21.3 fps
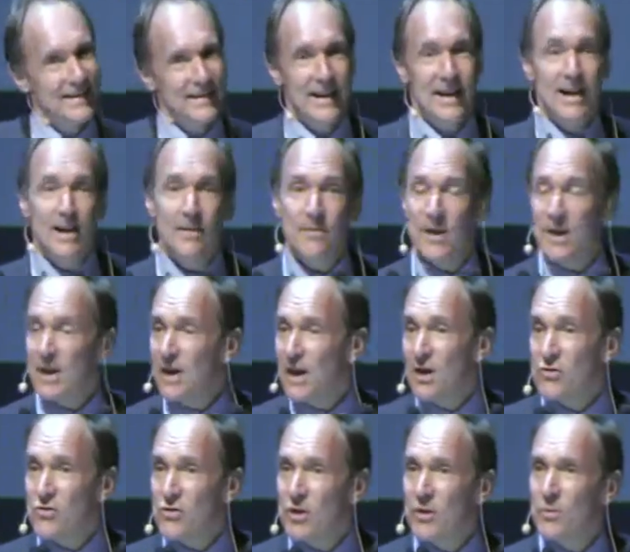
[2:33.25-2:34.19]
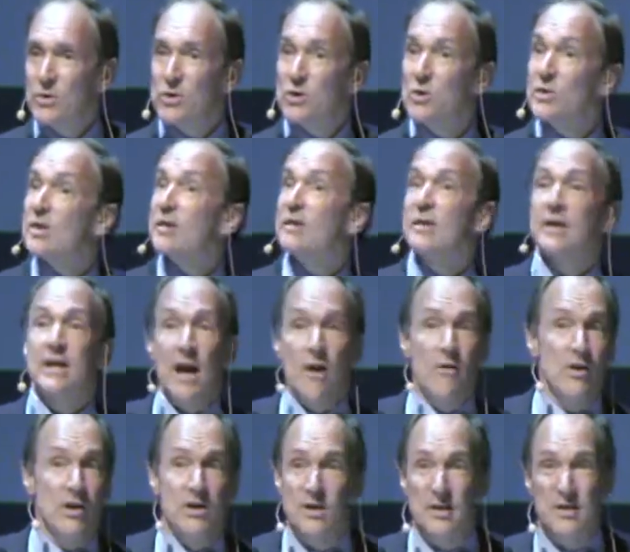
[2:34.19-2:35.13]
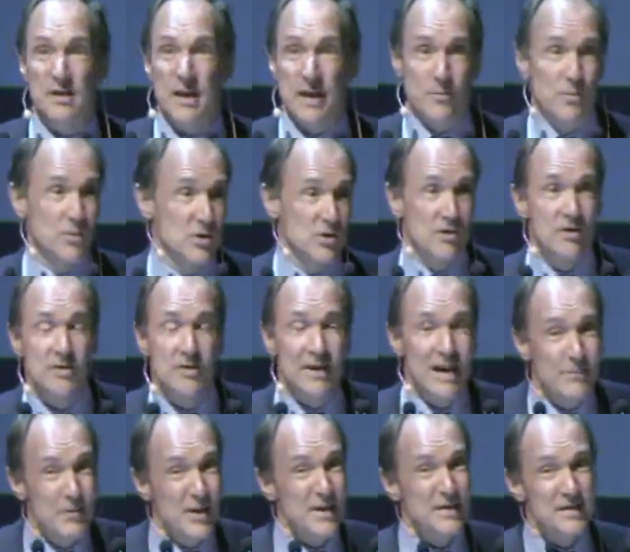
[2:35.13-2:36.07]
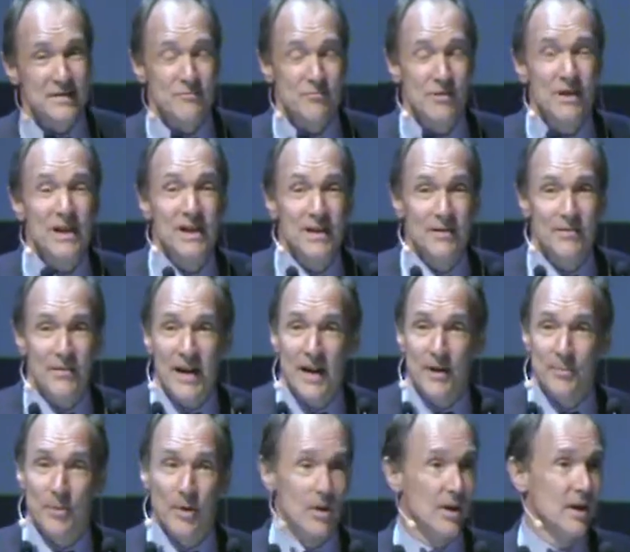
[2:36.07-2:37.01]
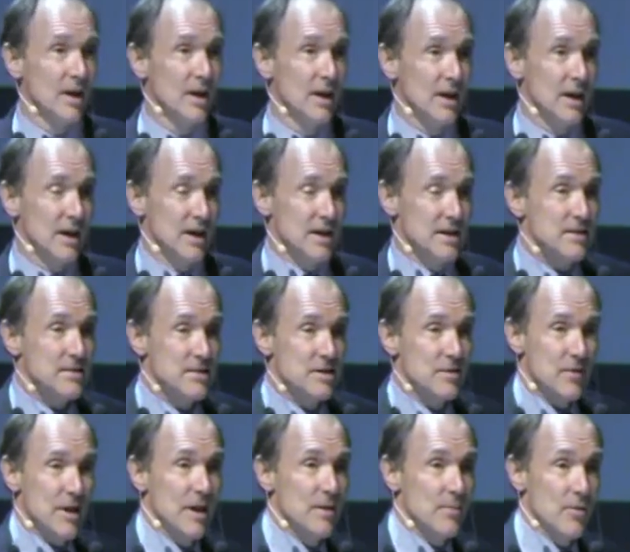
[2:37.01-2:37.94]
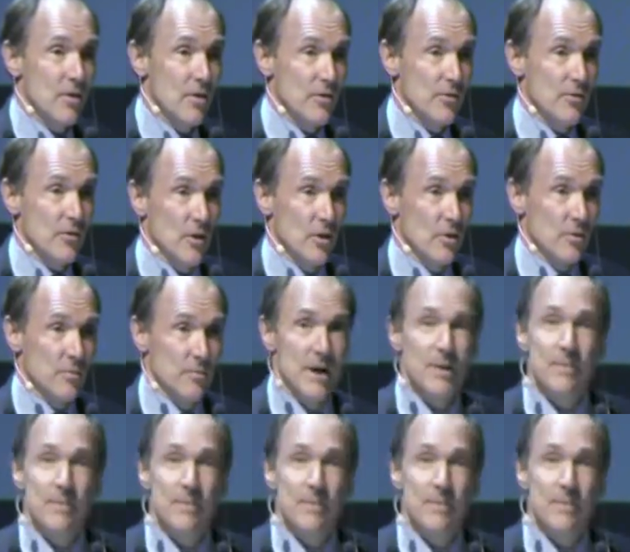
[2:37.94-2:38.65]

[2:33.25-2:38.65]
they live in a country which uses a character set which wasn't really available and isn't available on the phone.